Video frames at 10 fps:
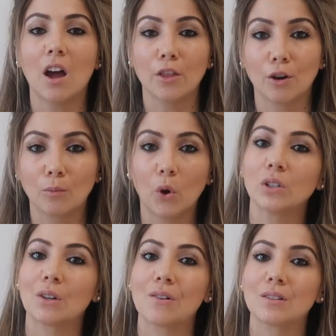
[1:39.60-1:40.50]
other
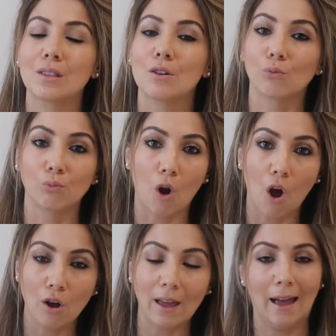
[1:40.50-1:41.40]
models that
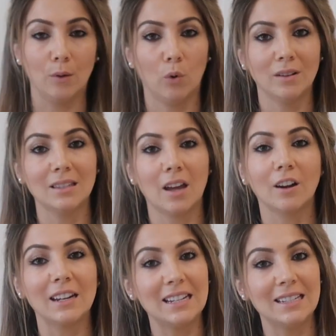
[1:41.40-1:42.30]
rock and ones that
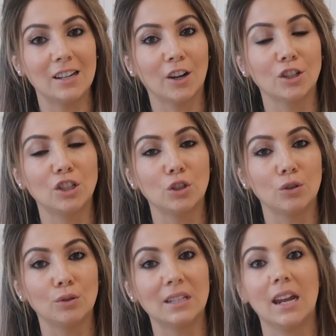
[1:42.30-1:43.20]
are easier
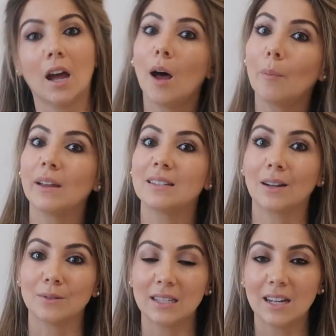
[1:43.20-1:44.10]
to take up and
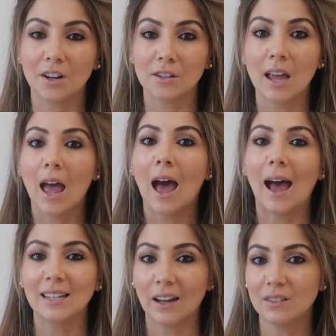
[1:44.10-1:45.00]
downstairs.
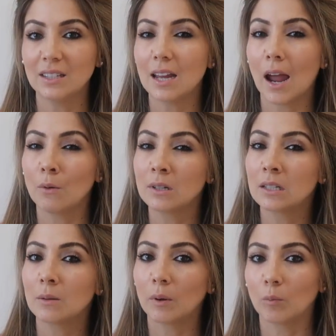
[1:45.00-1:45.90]
I'd have to say ours
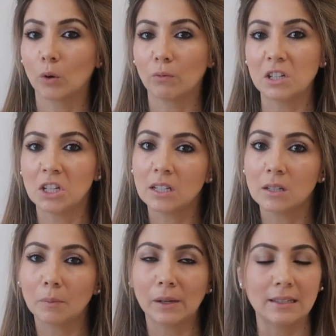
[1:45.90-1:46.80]
is a bit more
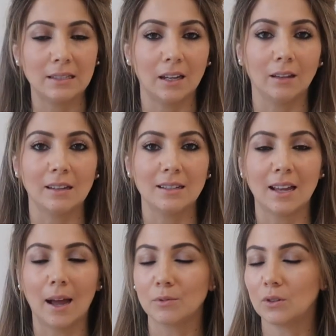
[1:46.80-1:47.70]
rigid, but still, it's
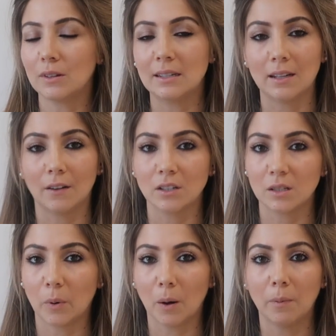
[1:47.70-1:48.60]
absolutely served
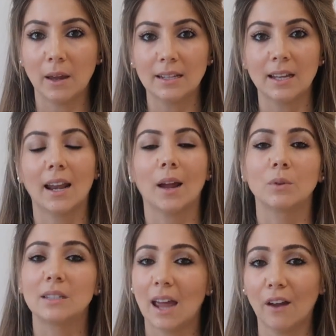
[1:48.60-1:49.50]
its purpose and I
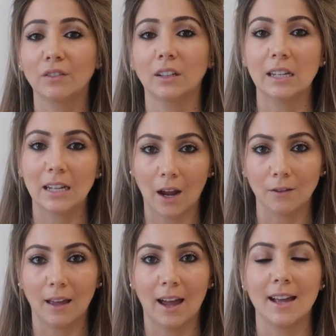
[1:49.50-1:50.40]
would definitely
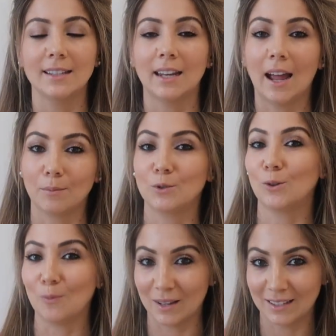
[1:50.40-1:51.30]
count that as an
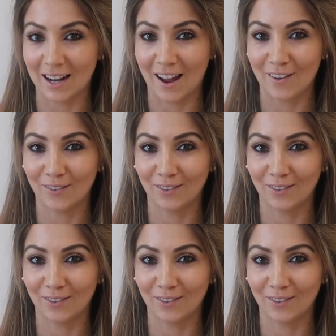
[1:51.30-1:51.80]
absolute must-have.